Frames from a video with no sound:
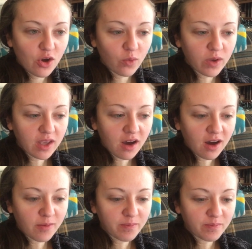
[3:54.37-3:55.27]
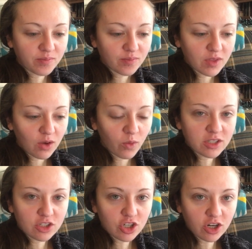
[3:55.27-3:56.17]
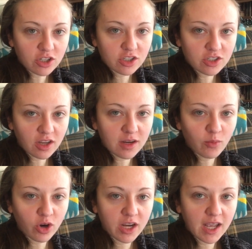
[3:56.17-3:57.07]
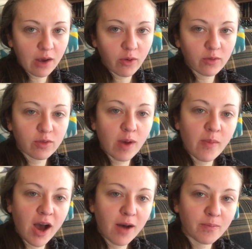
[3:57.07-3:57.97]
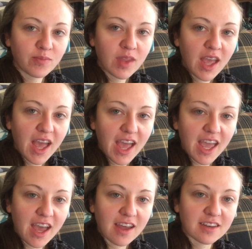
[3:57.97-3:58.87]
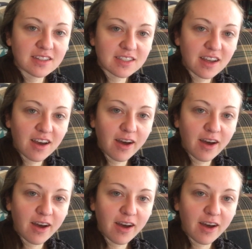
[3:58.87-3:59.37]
We went to church Sunday morning. I went with my mom, and